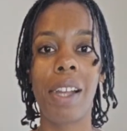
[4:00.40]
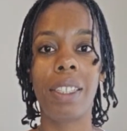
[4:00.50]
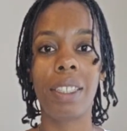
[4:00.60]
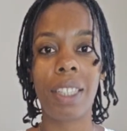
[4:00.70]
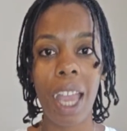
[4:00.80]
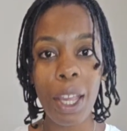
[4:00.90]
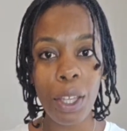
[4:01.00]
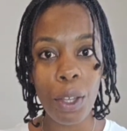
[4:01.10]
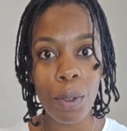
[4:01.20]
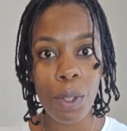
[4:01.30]
Thank
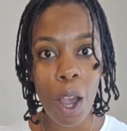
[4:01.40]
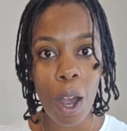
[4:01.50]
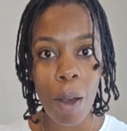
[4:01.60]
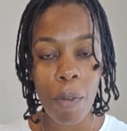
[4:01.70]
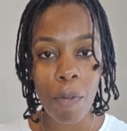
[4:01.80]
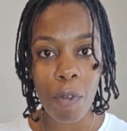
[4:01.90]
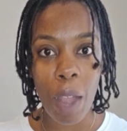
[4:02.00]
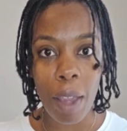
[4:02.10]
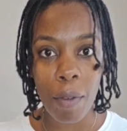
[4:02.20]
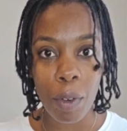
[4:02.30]
you, y'all
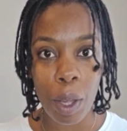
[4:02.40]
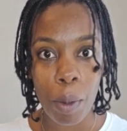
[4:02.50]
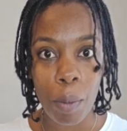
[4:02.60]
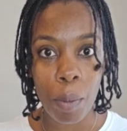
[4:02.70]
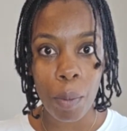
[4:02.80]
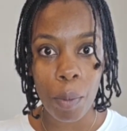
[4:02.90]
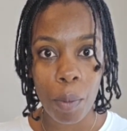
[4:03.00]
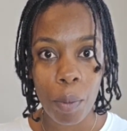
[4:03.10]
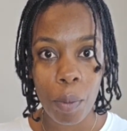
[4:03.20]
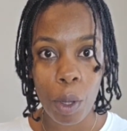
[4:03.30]
favorite
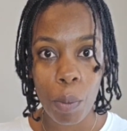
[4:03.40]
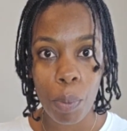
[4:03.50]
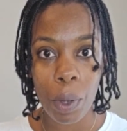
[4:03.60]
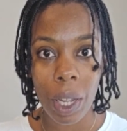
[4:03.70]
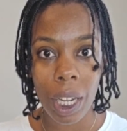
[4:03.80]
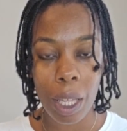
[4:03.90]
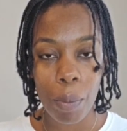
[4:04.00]
pretty